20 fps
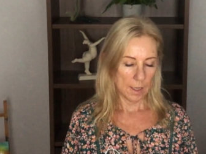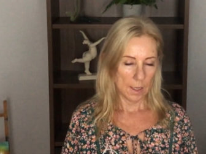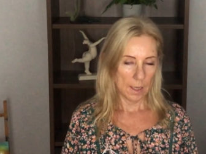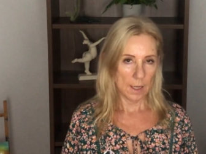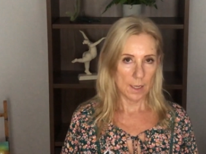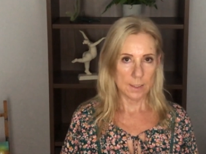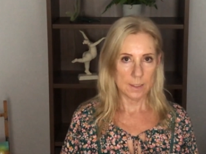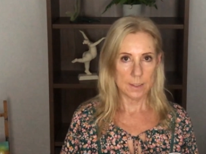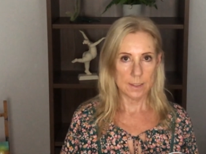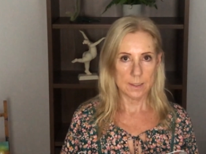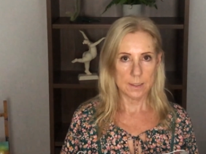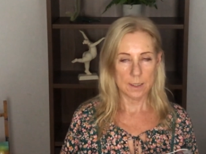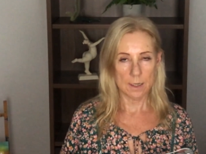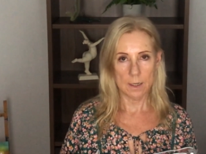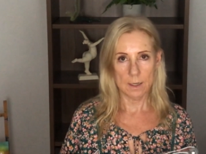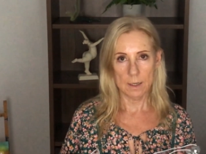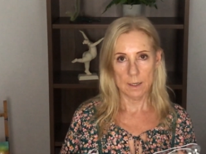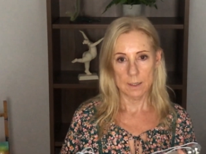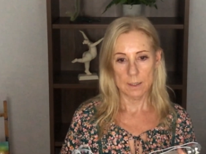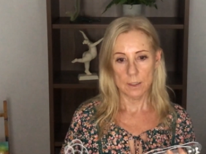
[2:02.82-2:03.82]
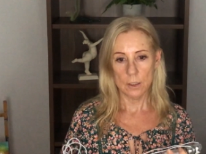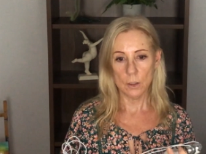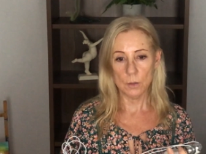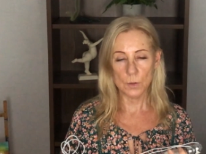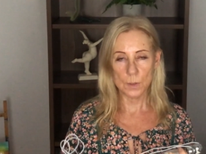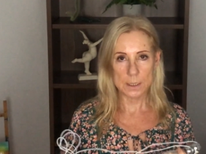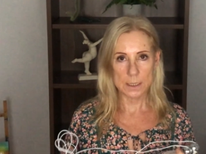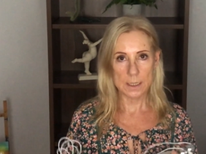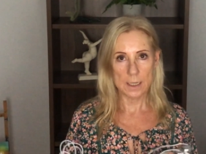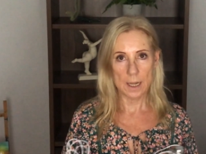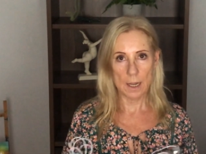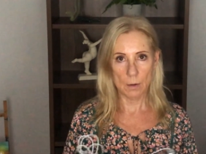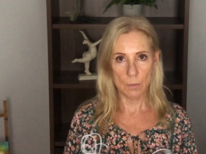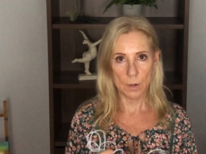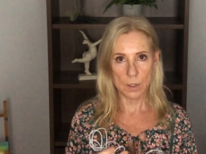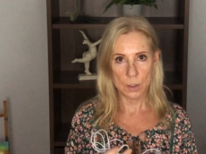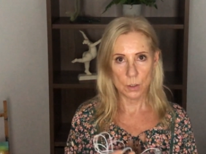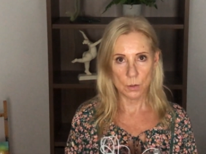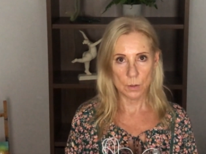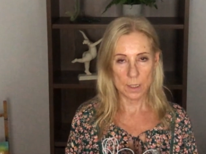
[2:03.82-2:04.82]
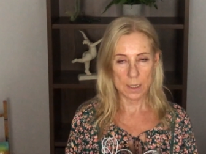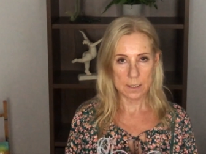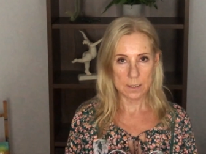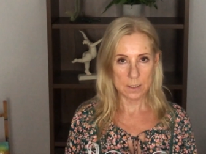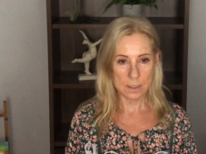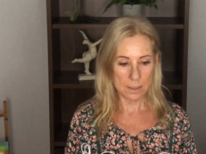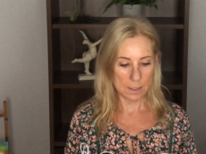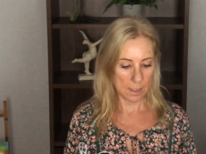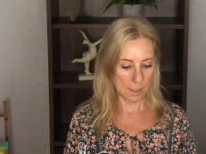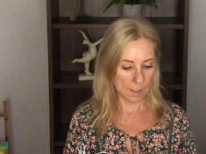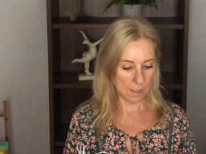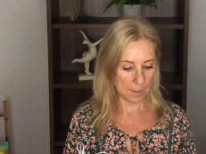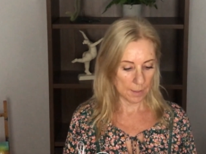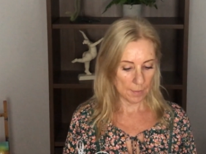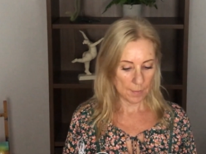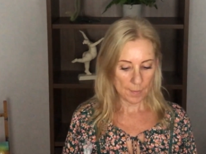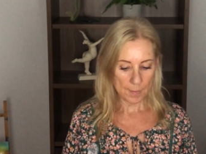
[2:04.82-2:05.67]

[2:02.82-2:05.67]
and you'll see how I do that today.